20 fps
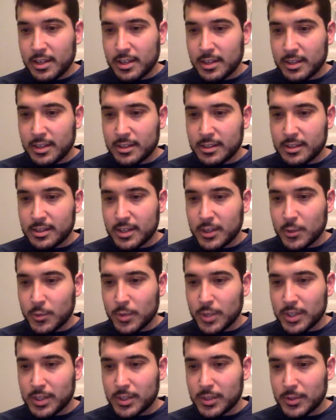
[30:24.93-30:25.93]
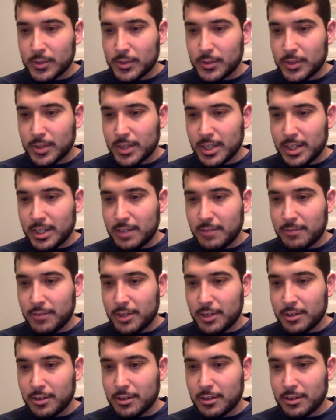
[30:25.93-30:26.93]
Let's see, Russell, any
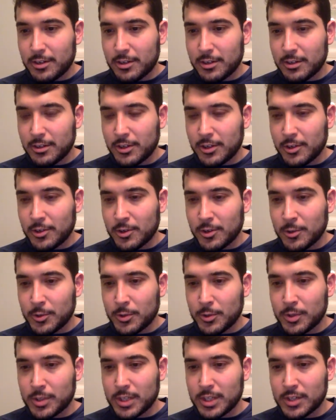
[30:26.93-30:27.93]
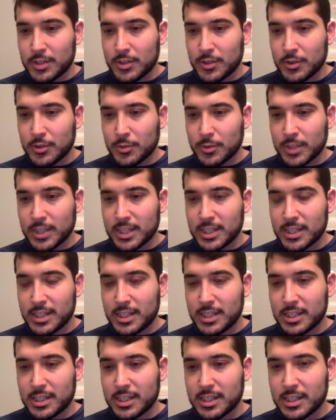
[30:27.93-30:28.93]
fear your O2 sensors with the
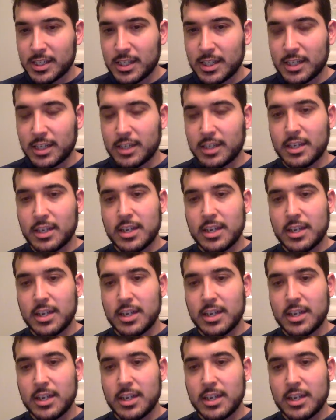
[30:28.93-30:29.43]
C16?